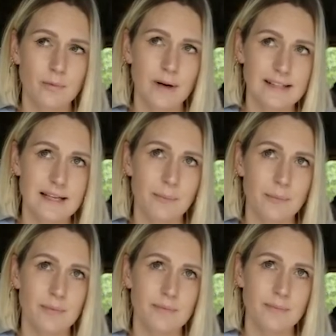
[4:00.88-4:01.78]
went up,
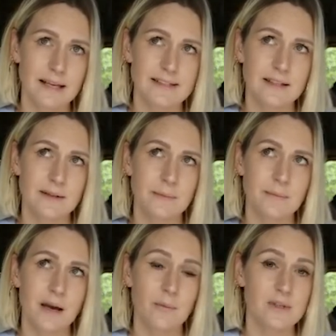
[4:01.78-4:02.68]
met
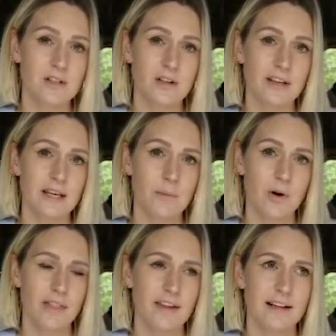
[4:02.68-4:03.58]
him, and we started chemo,
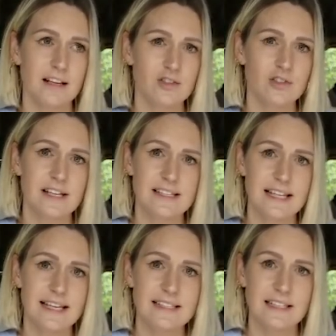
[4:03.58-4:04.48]
I think, like 2 days
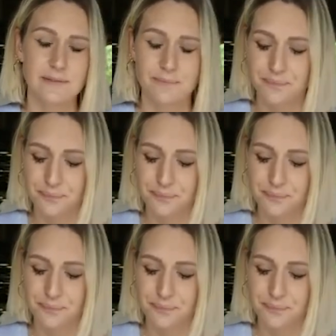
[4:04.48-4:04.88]
later.